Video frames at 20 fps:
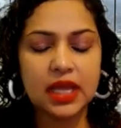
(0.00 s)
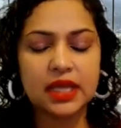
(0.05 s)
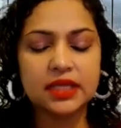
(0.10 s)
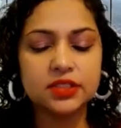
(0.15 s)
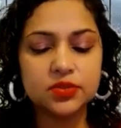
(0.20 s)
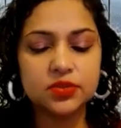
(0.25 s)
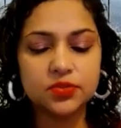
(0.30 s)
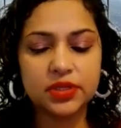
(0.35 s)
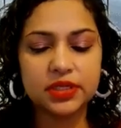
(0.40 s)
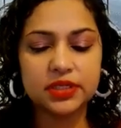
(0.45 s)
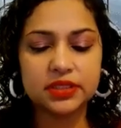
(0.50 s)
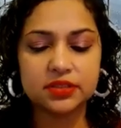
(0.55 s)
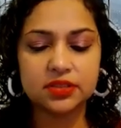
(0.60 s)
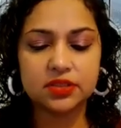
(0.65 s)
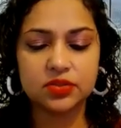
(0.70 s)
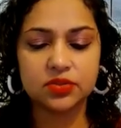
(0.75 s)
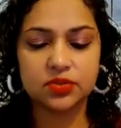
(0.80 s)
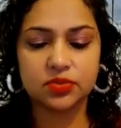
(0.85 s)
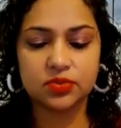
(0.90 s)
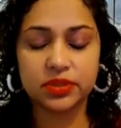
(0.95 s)
I just wanted
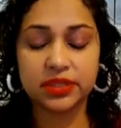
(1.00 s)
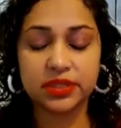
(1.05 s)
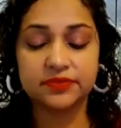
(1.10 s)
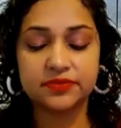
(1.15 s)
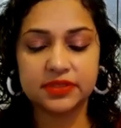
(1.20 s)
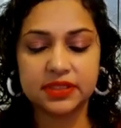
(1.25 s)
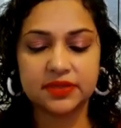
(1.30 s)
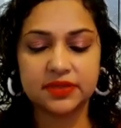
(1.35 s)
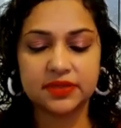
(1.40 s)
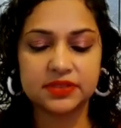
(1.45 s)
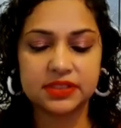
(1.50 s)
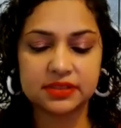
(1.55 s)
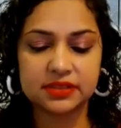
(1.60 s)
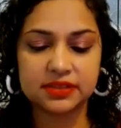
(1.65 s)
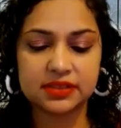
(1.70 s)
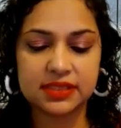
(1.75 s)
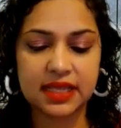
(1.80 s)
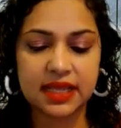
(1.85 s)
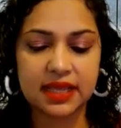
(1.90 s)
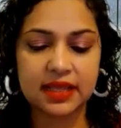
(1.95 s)
to know if
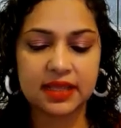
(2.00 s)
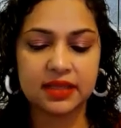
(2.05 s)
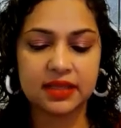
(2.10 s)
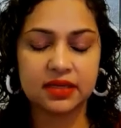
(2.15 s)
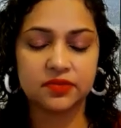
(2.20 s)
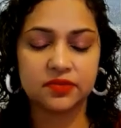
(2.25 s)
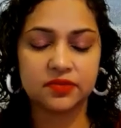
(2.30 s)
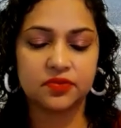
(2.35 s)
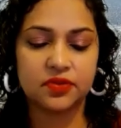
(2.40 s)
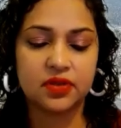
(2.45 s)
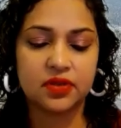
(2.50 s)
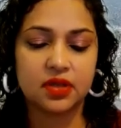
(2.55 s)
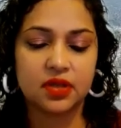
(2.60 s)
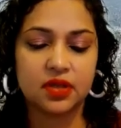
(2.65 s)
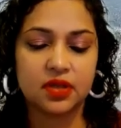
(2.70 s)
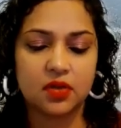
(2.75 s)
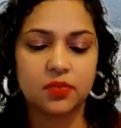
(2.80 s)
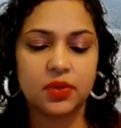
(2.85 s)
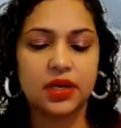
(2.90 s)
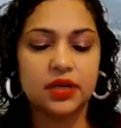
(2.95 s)
since then, if,
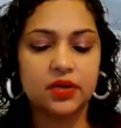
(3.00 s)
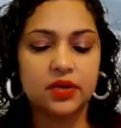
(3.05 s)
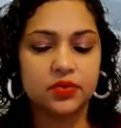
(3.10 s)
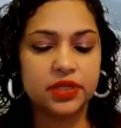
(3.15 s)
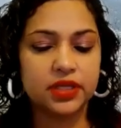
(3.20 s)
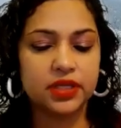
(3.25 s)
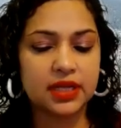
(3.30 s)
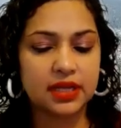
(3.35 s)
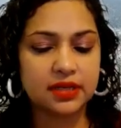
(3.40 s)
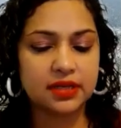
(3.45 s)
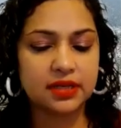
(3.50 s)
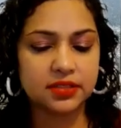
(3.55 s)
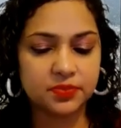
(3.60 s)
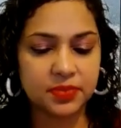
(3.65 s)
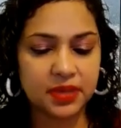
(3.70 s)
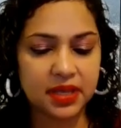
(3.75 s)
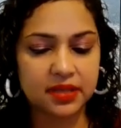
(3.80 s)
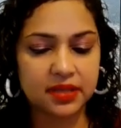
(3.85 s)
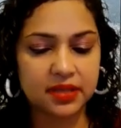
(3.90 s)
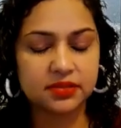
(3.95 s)
well, I know your dad has
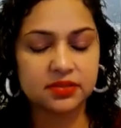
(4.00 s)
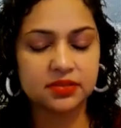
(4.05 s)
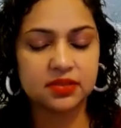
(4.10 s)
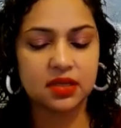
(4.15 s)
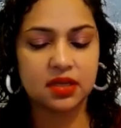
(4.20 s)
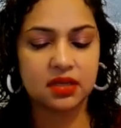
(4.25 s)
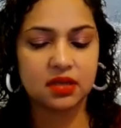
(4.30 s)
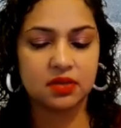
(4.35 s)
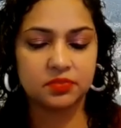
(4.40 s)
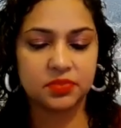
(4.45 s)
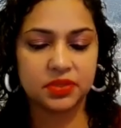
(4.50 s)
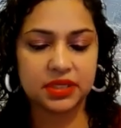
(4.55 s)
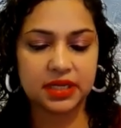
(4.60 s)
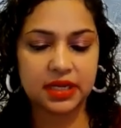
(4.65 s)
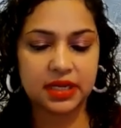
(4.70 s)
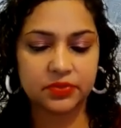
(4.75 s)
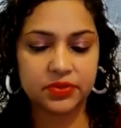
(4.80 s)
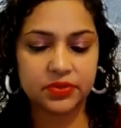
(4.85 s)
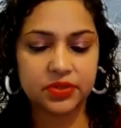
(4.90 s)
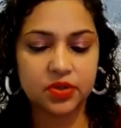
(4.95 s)
passed, but
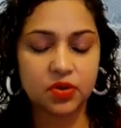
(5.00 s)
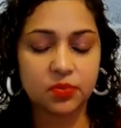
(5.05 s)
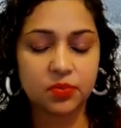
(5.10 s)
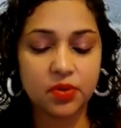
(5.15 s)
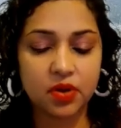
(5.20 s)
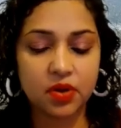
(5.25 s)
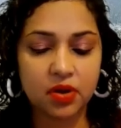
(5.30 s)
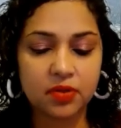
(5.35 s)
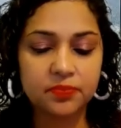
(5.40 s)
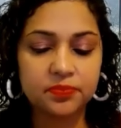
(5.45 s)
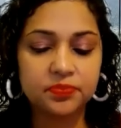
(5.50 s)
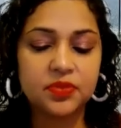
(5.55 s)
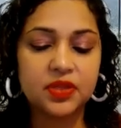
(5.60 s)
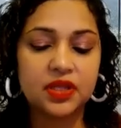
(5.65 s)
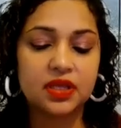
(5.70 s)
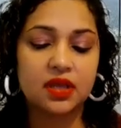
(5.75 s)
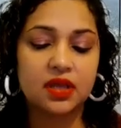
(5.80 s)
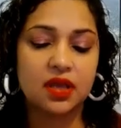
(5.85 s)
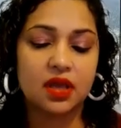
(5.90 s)
like with your mom,